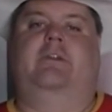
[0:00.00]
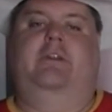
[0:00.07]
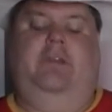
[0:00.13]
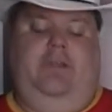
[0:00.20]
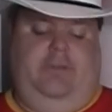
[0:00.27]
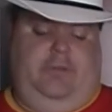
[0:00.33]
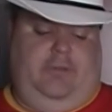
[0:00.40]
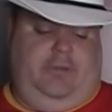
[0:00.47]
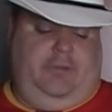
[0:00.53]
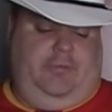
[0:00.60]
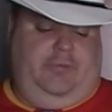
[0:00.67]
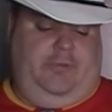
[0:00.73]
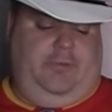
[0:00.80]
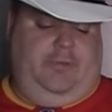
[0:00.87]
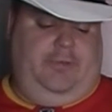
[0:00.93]
until they
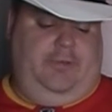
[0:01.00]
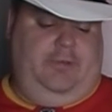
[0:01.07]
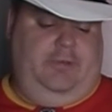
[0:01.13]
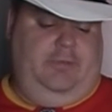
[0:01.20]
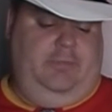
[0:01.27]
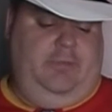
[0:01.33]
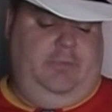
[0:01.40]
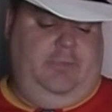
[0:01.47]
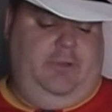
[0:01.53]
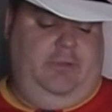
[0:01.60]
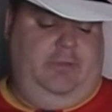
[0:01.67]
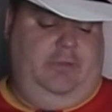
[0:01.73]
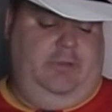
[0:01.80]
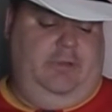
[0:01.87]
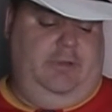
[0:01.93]
folded midway
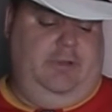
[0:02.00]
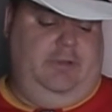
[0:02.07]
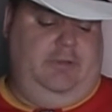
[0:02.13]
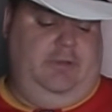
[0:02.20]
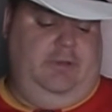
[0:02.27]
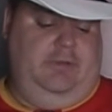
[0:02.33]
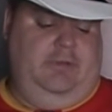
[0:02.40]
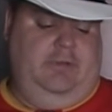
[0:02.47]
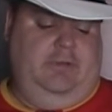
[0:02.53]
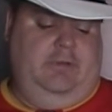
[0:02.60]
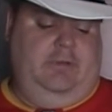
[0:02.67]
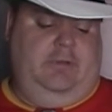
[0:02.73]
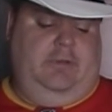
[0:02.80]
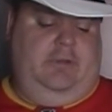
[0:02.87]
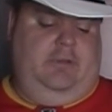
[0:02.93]
through the
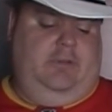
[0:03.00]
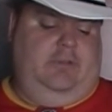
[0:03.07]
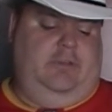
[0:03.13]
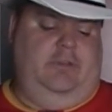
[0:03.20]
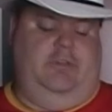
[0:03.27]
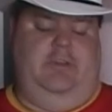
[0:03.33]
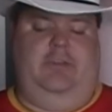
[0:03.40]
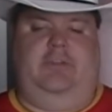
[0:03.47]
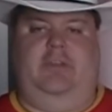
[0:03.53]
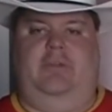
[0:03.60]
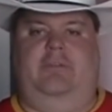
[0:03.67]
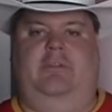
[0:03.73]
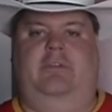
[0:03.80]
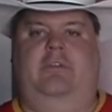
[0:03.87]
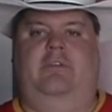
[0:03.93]

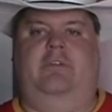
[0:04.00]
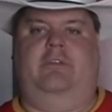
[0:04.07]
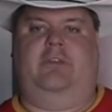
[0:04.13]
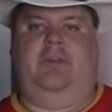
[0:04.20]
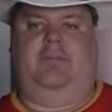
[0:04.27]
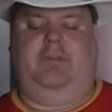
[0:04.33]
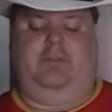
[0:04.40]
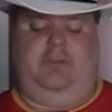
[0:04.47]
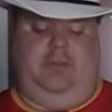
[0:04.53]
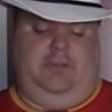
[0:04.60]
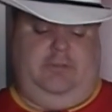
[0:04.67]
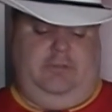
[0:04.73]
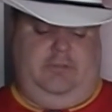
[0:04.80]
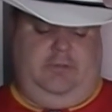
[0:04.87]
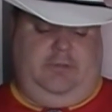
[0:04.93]
1967-70
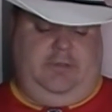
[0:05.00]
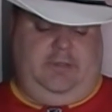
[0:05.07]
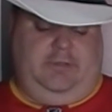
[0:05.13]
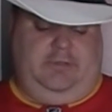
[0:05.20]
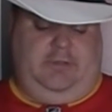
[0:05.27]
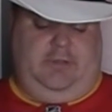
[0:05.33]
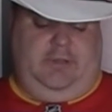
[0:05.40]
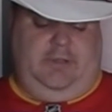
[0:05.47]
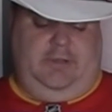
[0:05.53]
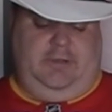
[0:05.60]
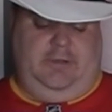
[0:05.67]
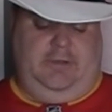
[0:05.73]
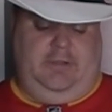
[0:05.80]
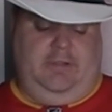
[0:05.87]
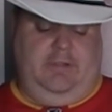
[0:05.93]
season. So that's
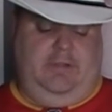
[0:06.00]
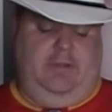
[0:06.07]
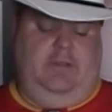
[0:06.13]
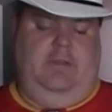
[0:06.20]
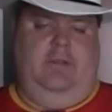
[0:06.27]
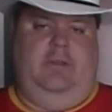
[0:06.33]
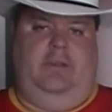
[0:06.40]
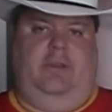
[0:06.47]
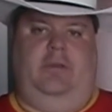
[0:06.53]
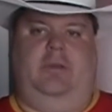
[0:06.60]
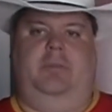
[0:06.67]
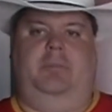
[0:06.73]
the Calgary